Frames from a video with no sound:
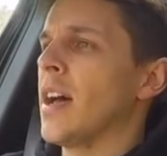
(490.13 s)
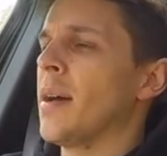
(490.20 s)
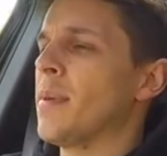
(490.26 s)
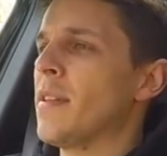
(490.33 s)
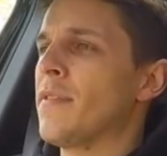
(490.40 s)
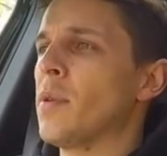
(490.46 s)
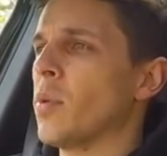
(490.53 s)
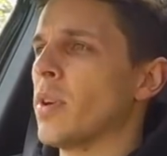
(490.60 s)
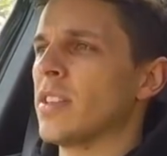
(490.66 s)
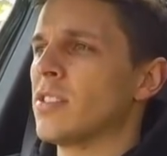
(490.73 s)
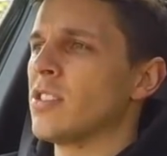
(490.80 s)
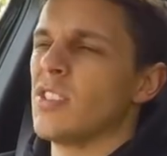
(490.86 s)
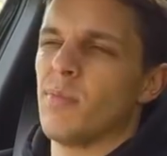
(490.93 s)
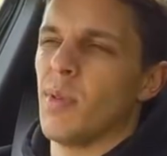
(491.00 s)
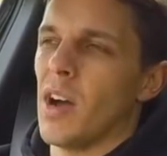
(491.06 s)
if you wanted
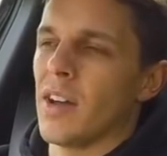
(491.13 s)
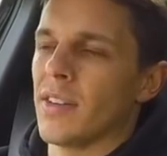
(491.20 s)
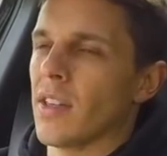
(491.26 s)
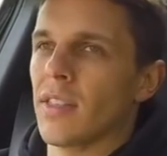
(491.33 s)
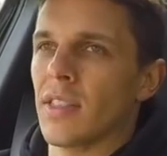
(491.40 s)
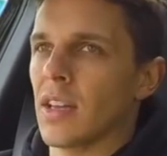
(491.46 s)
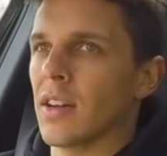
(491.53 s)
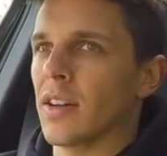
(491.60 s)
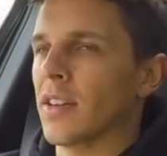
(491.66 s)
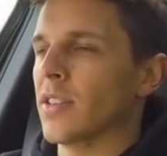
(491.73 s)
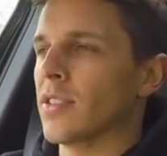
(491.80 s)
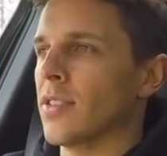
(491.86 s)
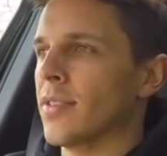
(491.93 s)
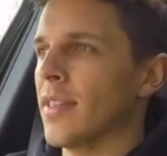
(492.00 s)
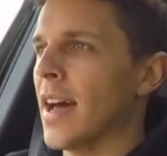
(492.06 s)
to, but I don't think I'm going
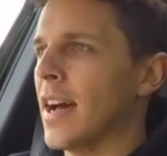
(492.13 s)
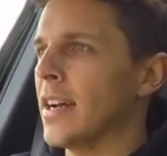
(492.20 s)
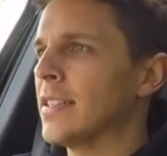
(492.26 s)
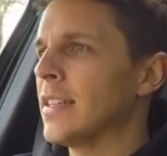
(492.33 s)
to do that.